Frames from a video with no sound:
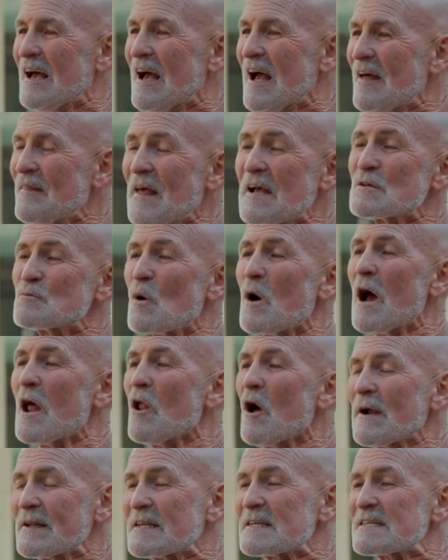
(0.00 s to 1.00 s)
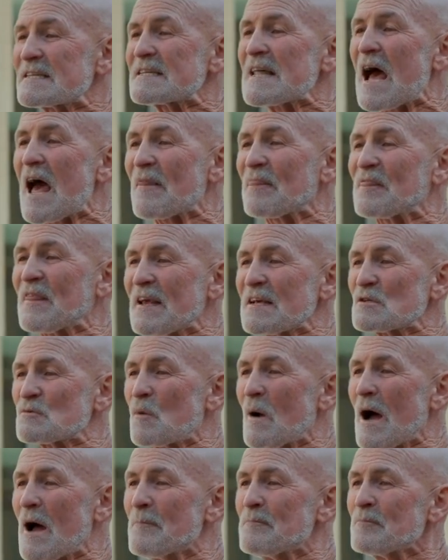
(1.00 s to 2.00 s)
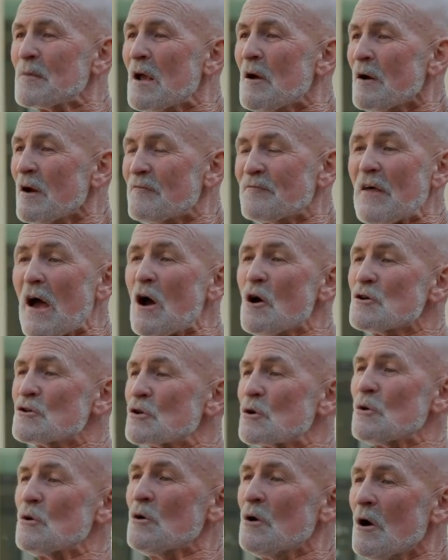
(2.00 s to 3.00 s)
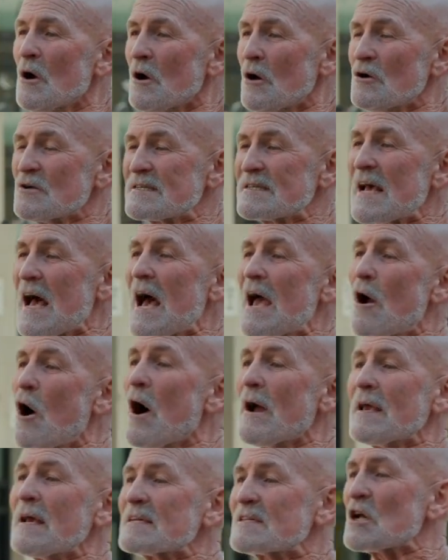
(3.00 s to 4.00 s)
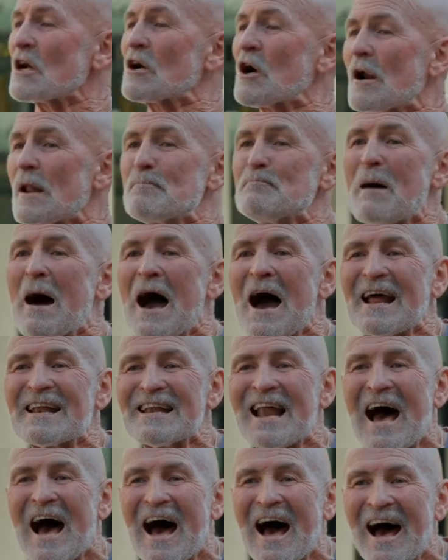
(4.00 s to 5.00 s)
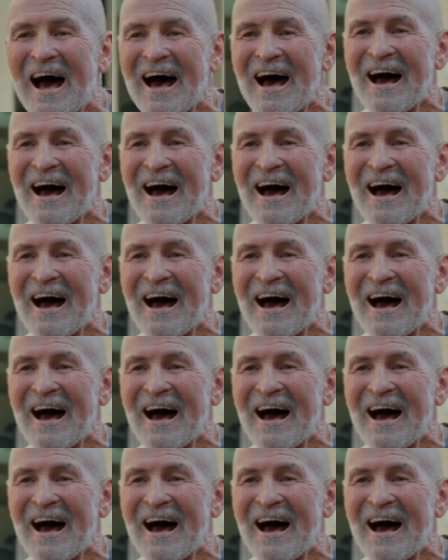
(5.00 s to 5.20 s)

And that's why I like to start this one with those who say, oh yes, I've got a partner.